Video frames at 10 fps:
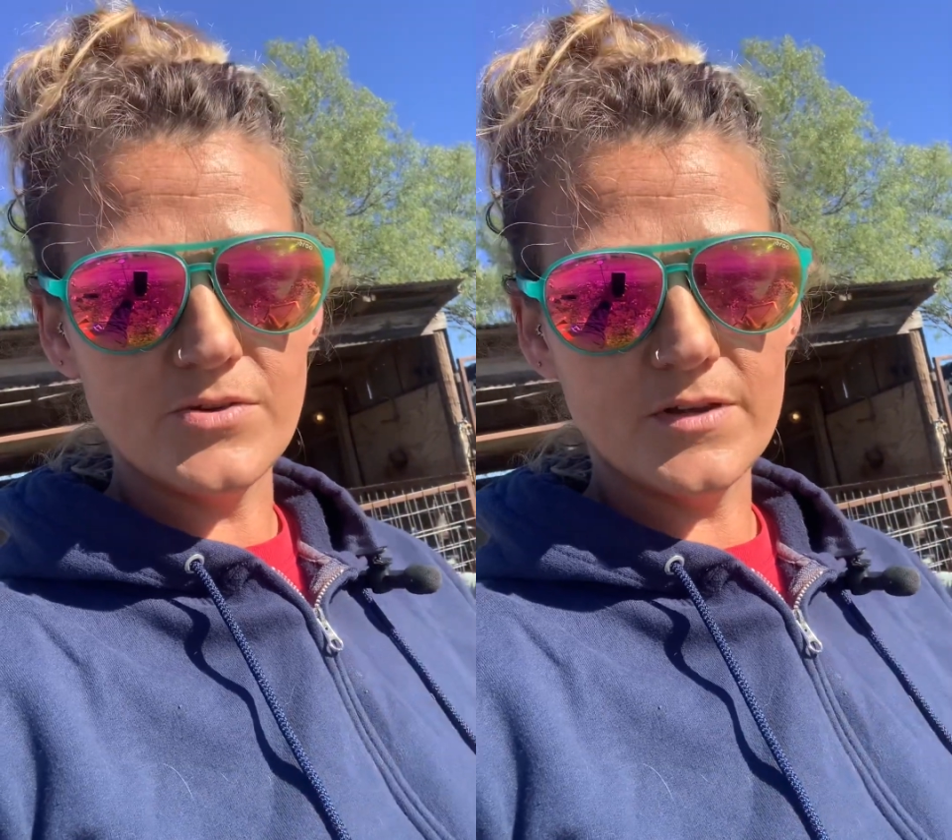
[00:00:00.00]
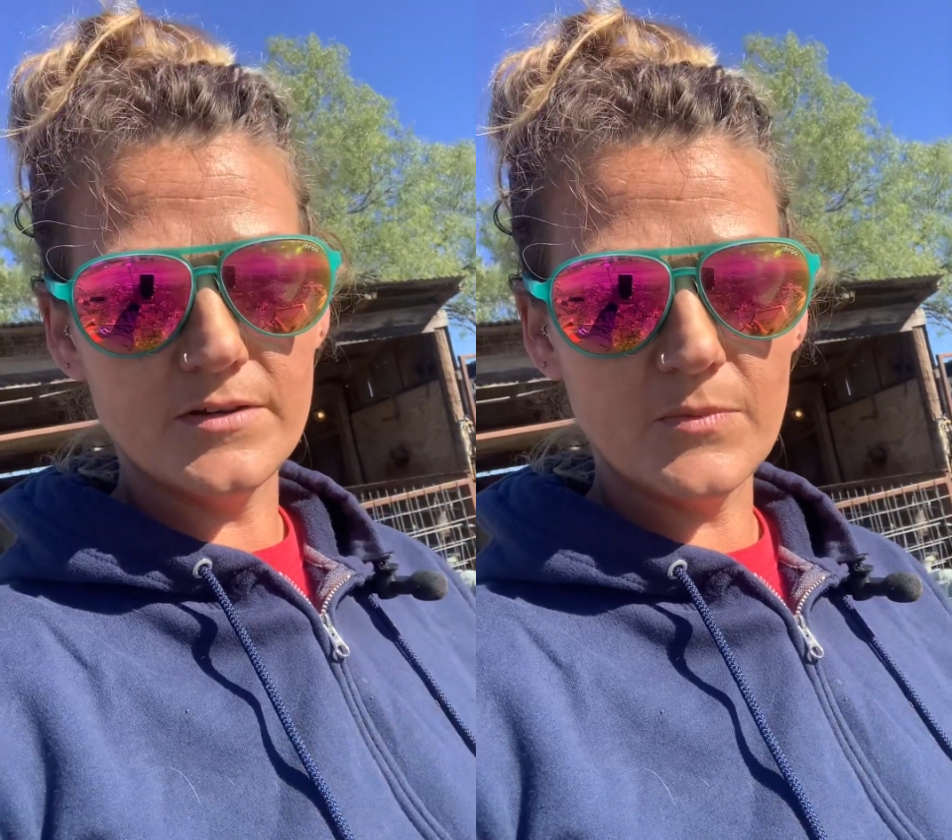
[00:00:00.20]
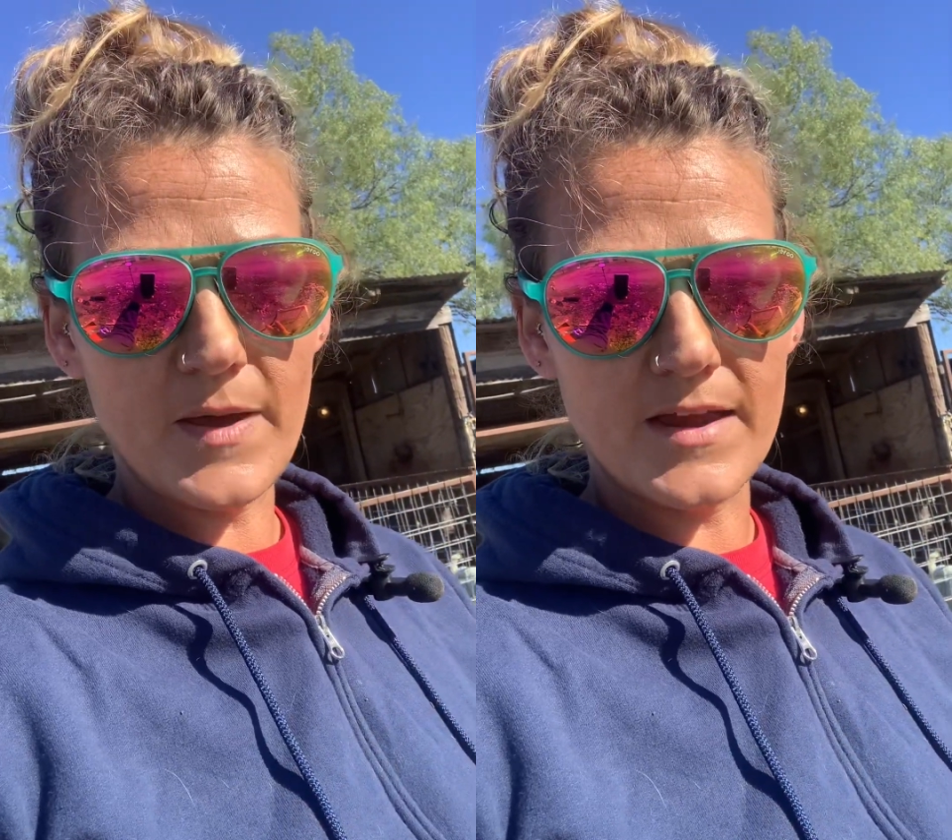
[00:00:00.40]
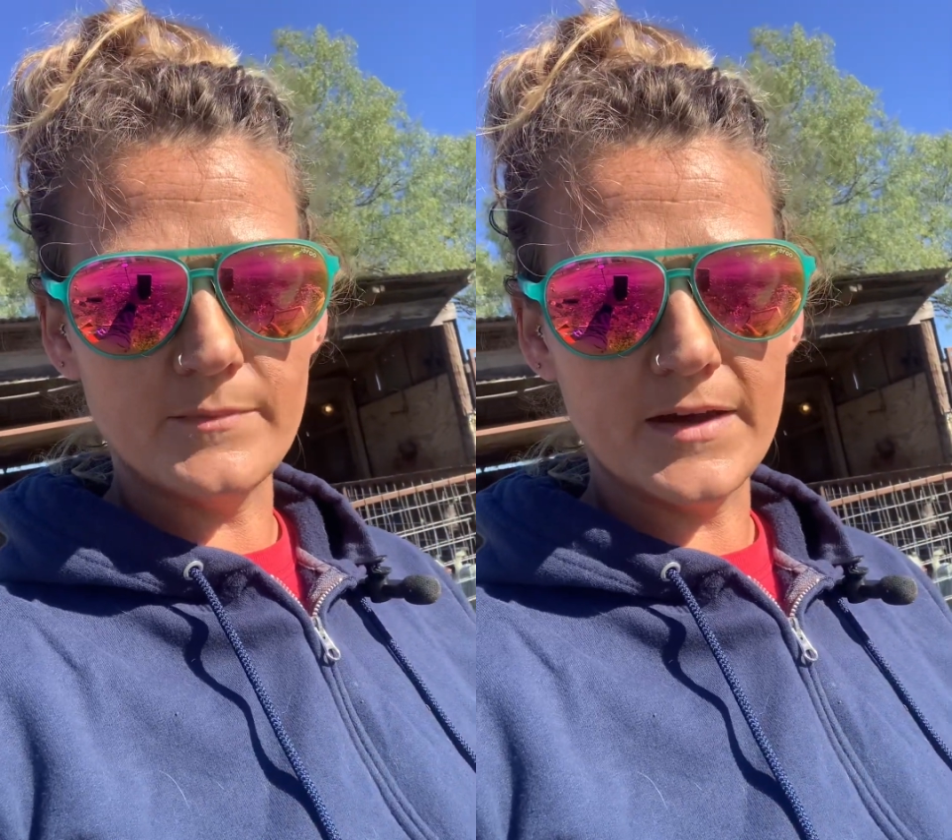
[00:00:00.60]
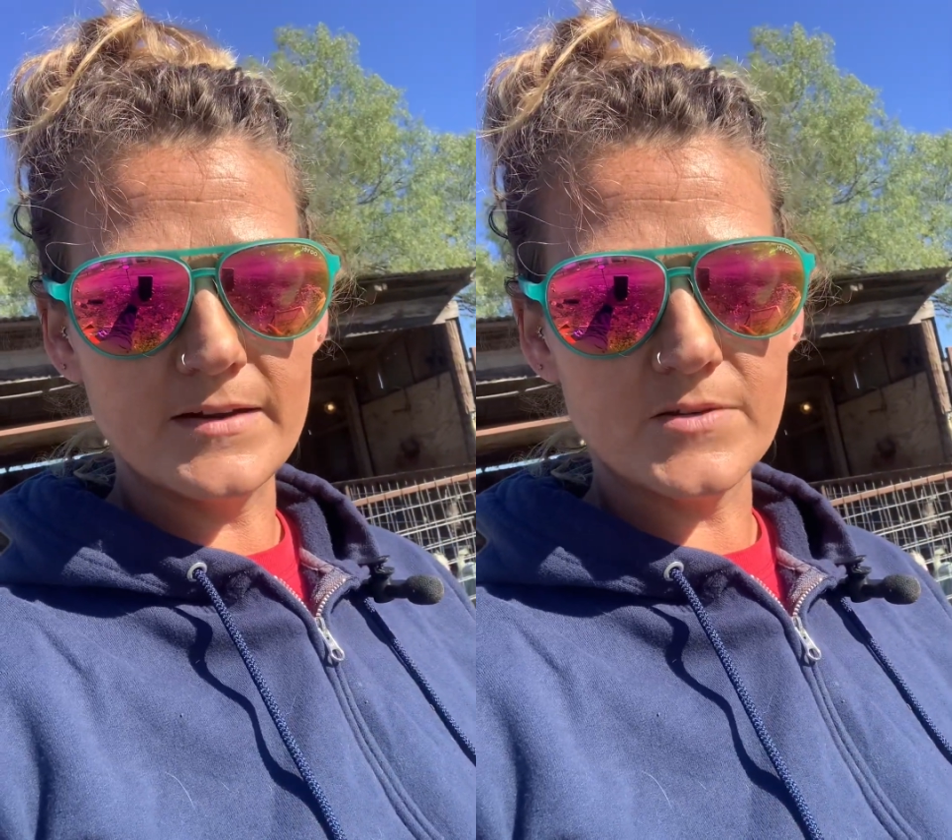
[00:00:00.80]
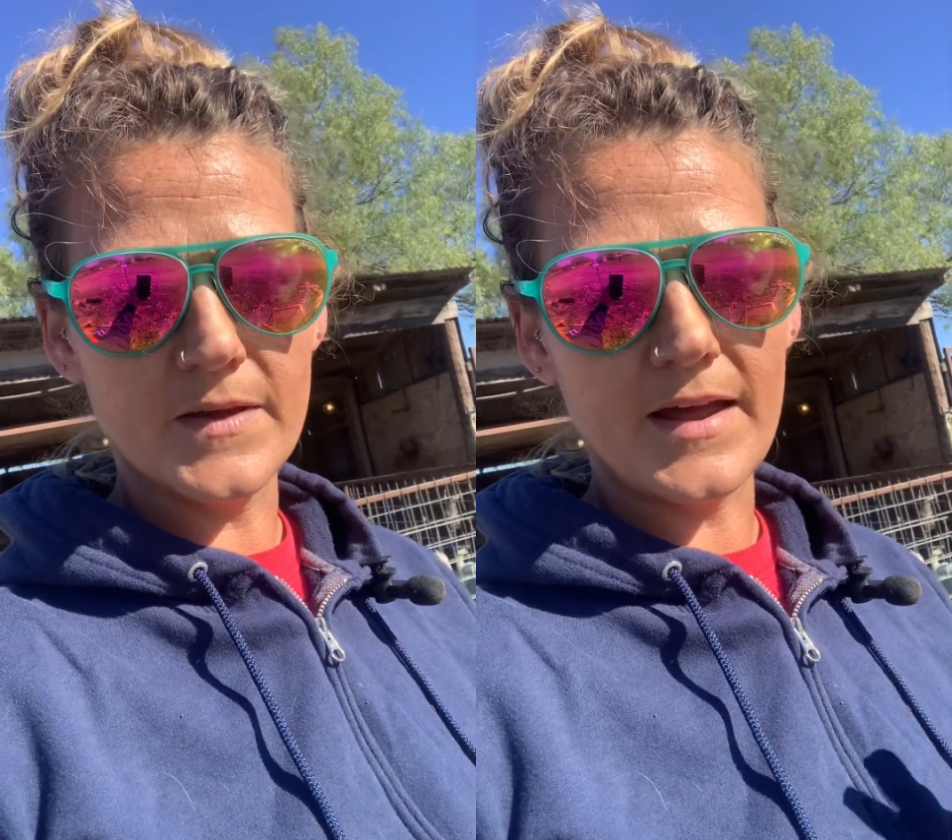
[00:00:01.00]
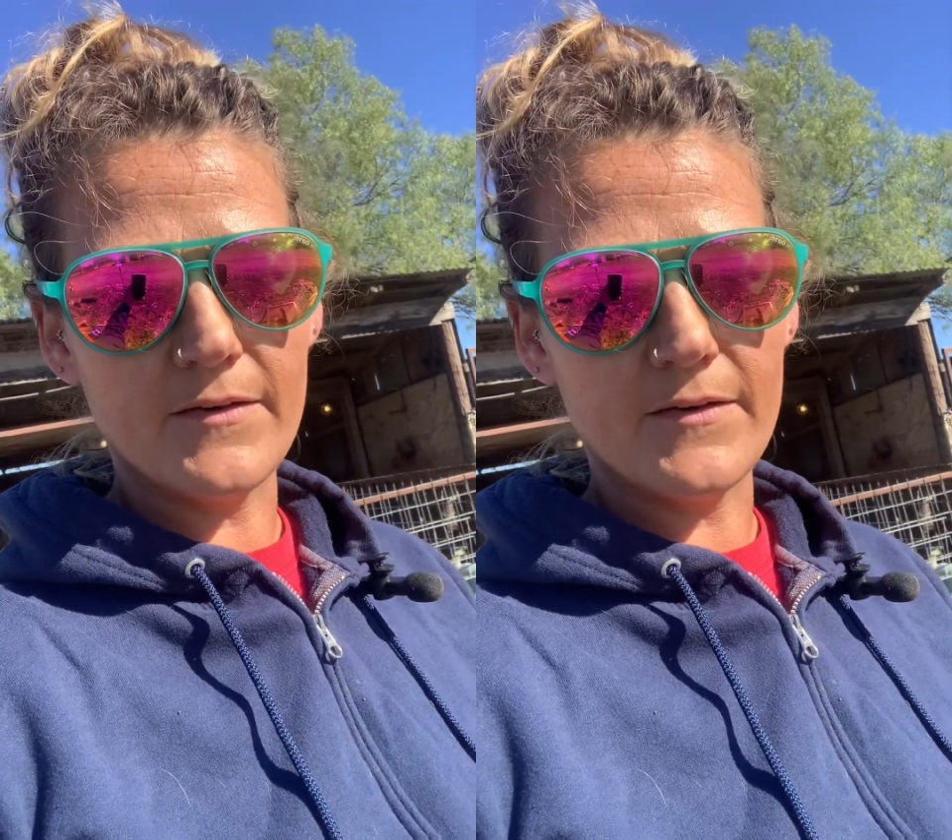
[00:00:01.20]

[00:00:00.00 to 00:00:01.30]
you can do pain management.